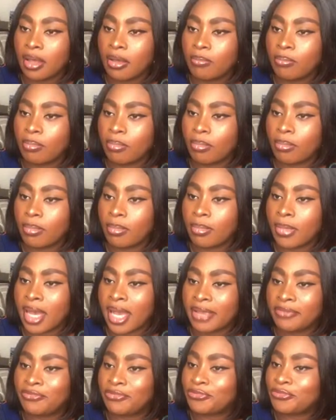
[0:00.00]
My
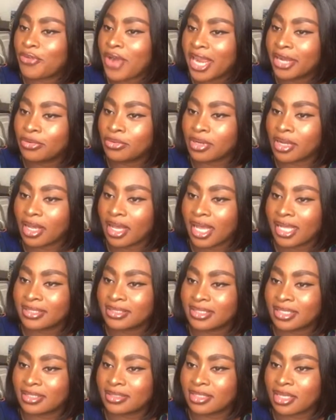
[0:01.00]
friend and
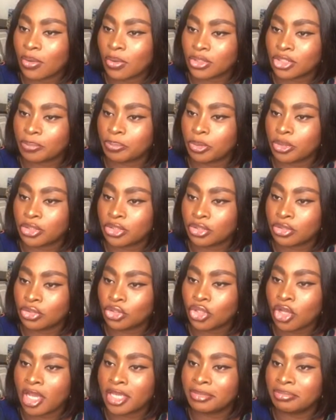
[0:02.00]
sister was supposed to join
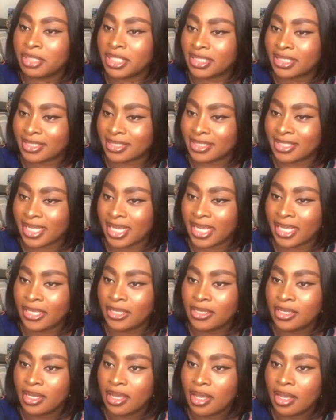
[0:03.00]
me today,
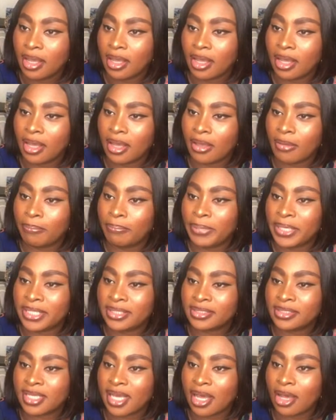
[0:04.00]

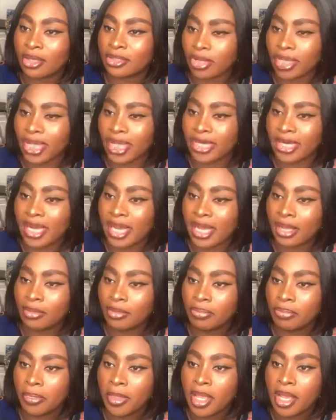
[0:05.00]
Binta_.
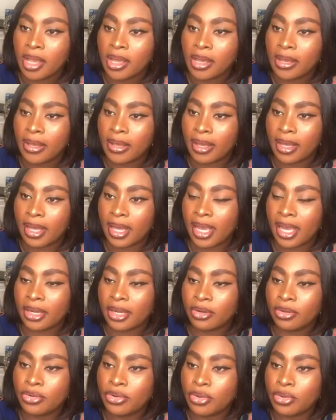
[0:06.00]
I don't
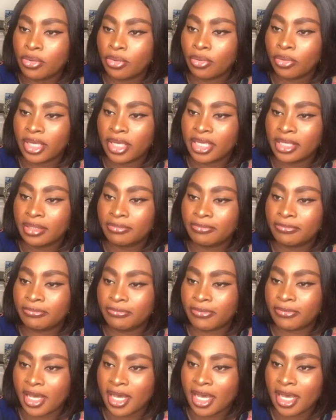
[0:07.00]
know
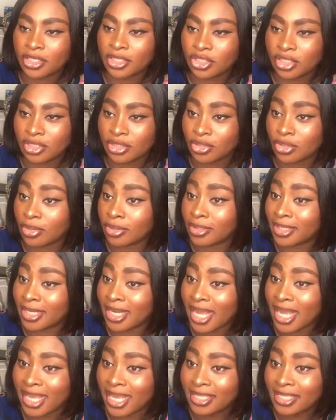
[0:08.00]
if she's online.